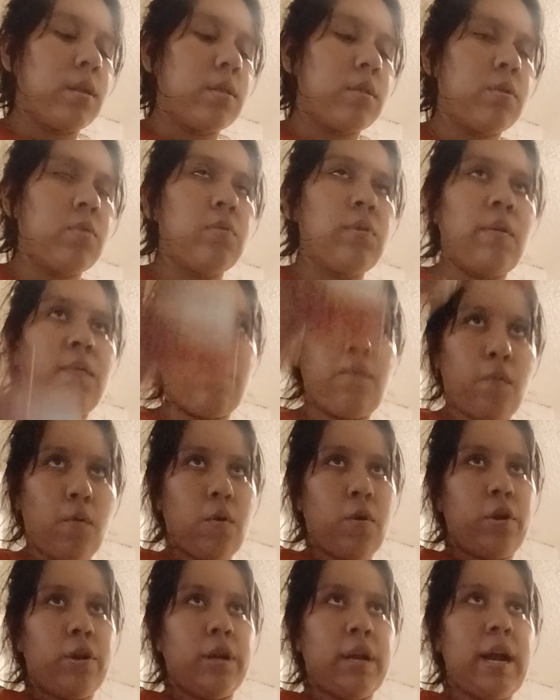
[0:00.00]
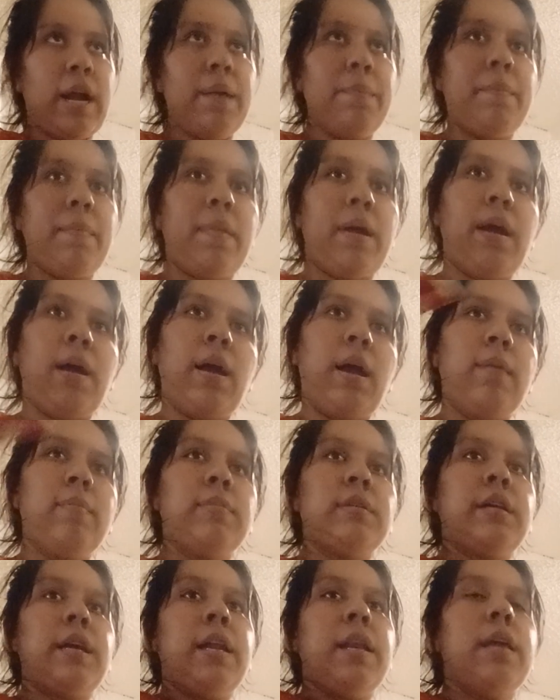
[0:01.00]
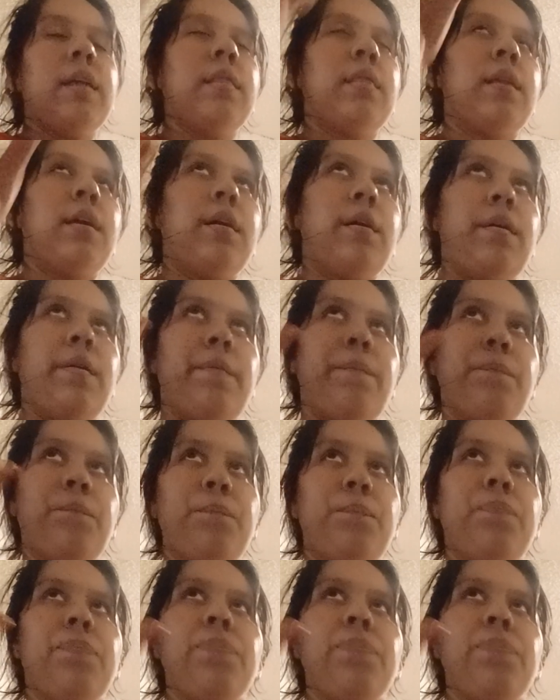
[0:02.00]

So the four, I'm, I'm getting the